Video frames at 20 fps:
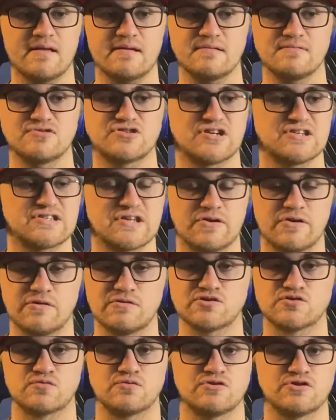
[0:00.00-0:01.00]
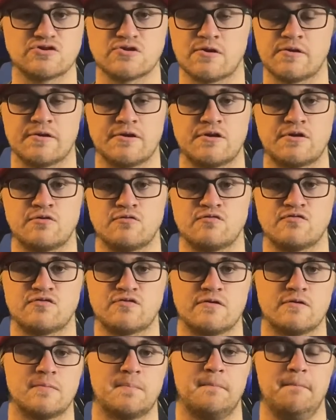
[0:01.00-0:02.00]
Chase Elliott was really starting to
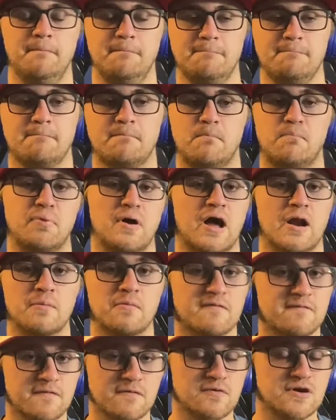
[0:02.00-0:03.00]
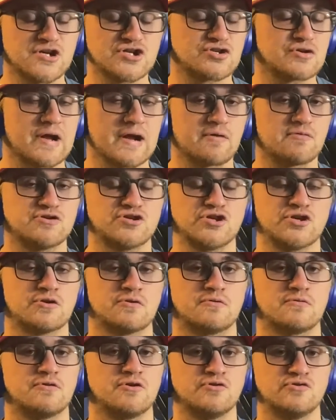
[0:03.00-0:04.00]
use the bottom of the racetrack, which you
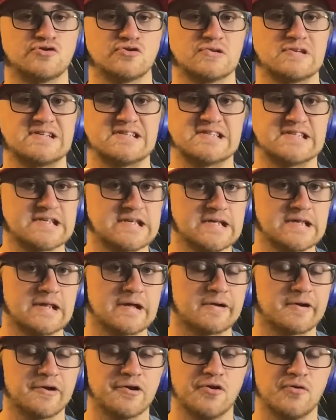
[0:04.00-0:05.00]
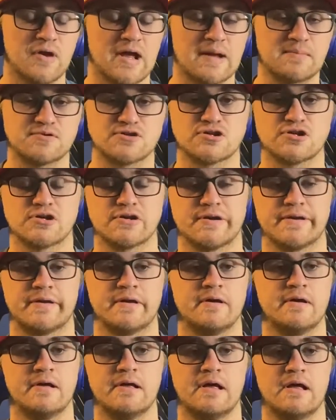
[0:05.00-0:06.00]
don't usually see there at New Hampshire, and
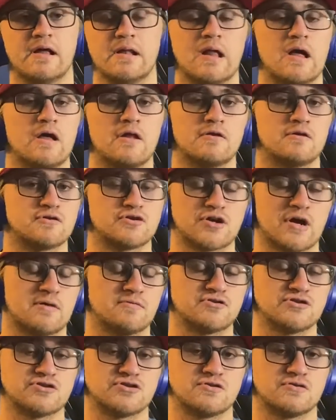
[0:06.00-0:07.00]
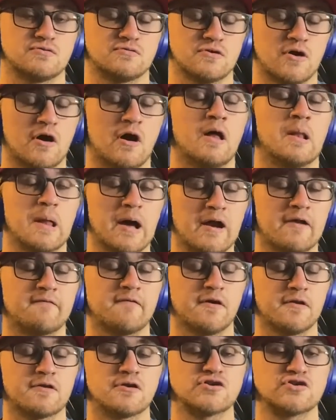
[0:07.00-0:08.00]
a lot
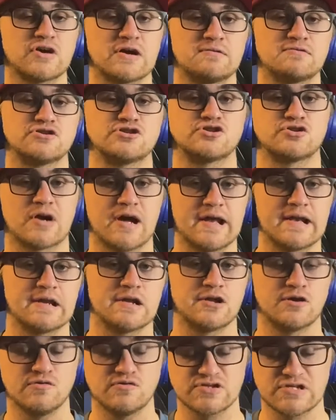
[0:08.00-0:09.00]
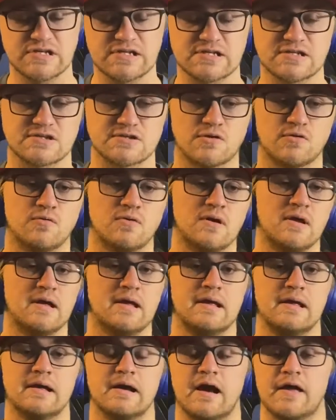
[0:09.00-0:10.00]
of other drivers tried to use it. So
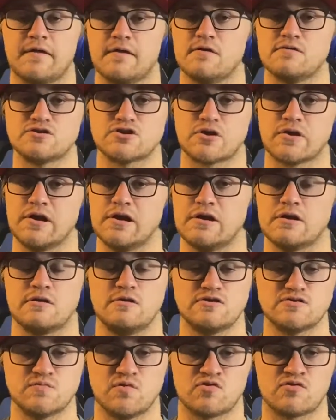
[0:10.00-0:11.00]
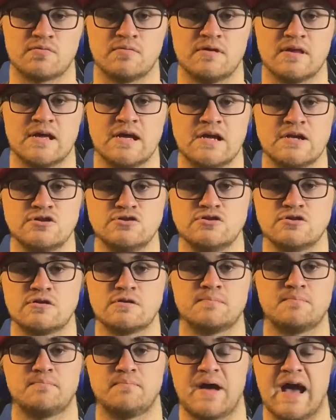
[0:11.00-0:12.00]
I thought it was great. You could use multiple lanes. You
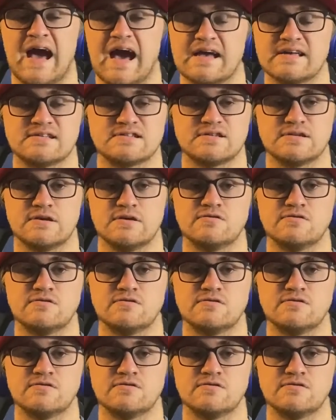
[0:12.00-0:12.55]
could pass.